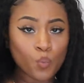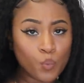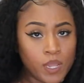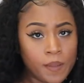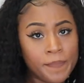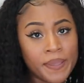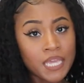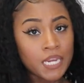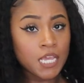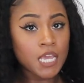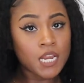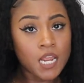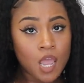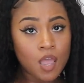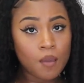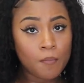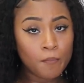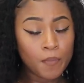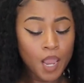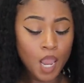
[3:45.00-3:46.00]
Whipping it
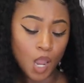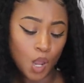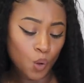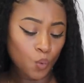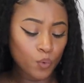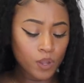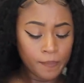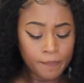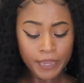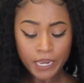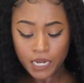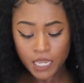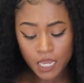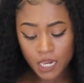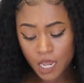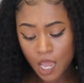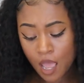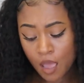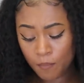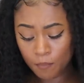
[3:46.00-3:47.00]
up, whipping
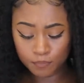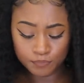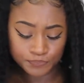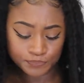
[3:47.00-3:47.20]
it up.